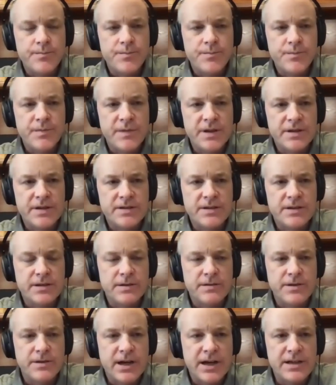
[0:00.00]
is the
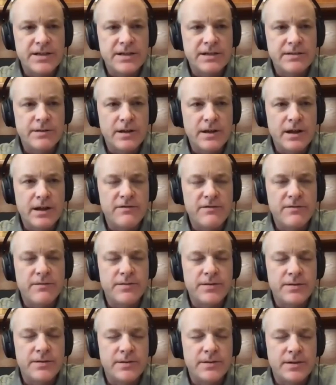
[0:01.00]
idea of,
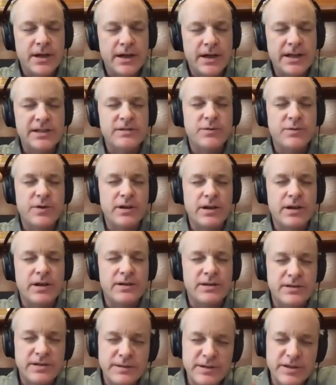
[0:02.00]
I guess,
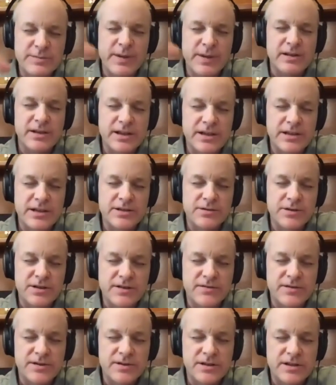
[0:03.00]
this may lead into a
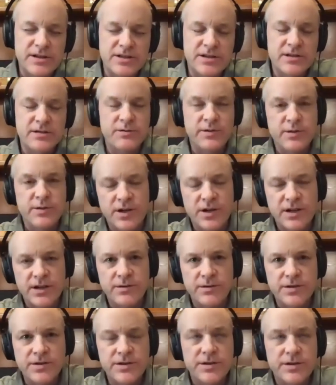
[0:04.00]
different discussion than we want to
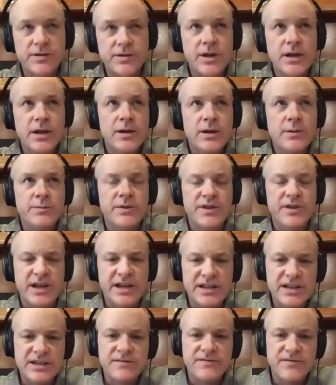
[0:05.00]
go into, but the
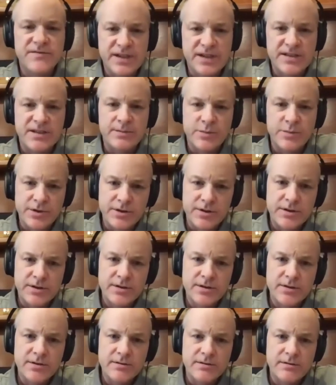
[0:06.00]
idea of victimhood,
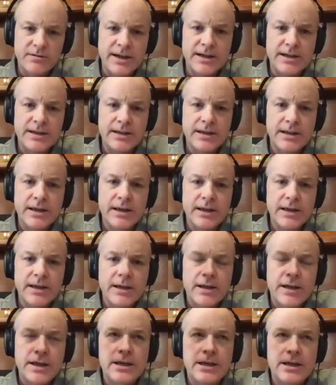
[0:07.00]
right?
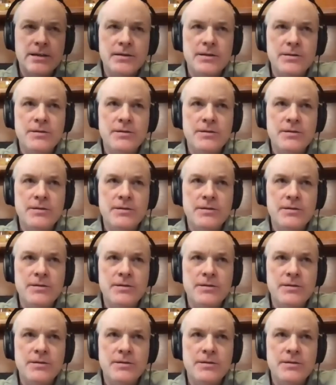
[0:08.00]
And